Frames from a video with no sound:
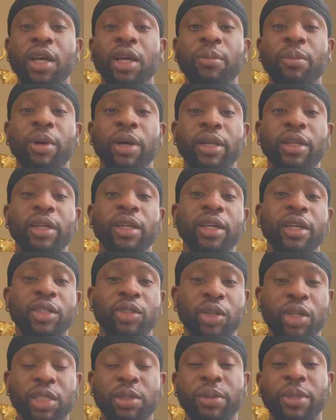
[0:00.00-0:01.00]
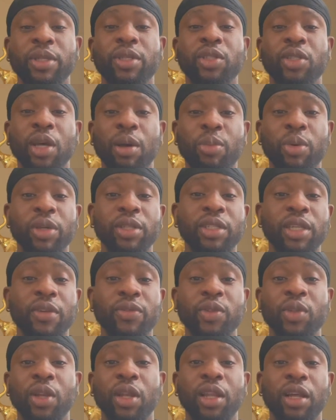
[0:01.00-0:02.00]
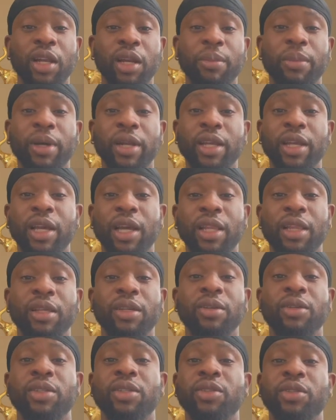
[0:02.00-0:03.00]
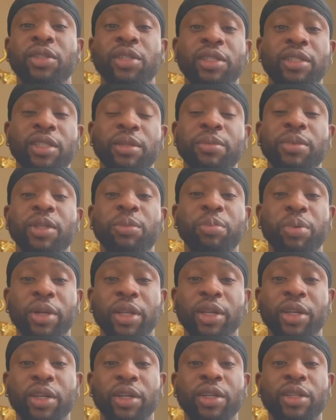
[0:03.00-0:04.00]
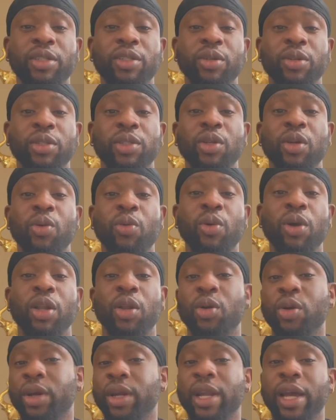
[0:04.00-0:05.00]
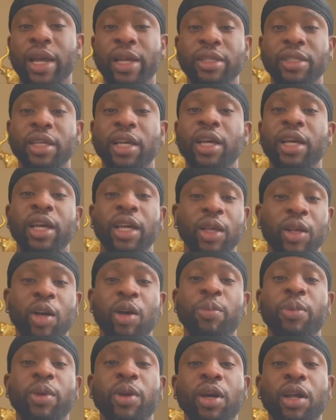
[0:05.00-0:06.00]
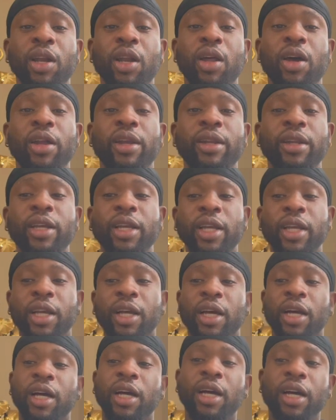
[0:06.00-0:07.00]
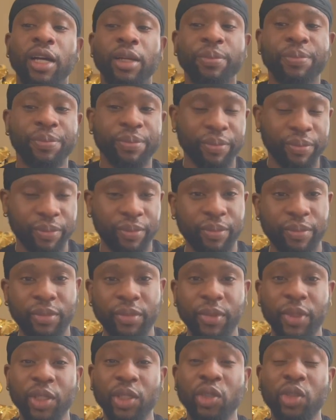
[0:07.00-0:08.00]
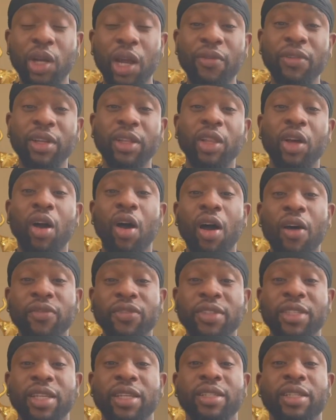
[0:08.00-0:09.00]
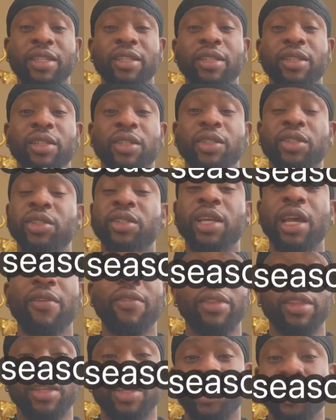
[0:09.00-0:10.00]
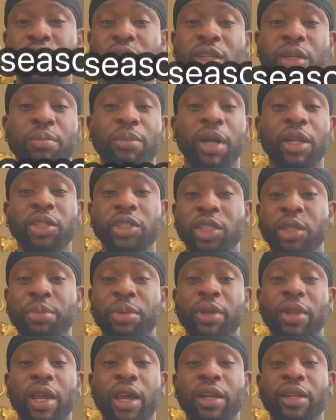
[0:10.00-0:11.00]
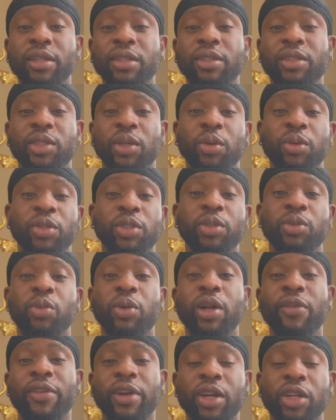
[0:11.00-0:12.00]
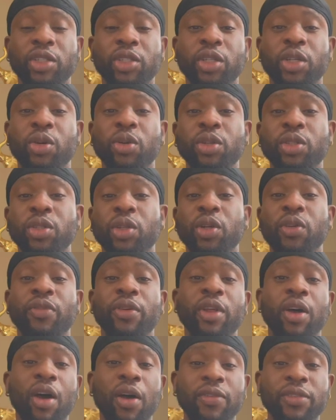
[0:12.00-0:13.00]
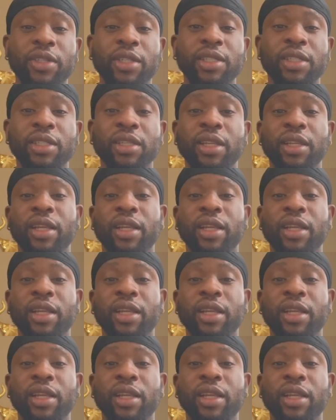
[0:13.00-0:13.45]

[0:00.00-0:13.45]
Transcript: But trust me, subway saves you a lot of money and the systems are pretty good. So it's all well organized. It'll help you out a lot. Travel in the off season, because everything is usually much cheaper then. So just whatever country you're going to, look for the off season.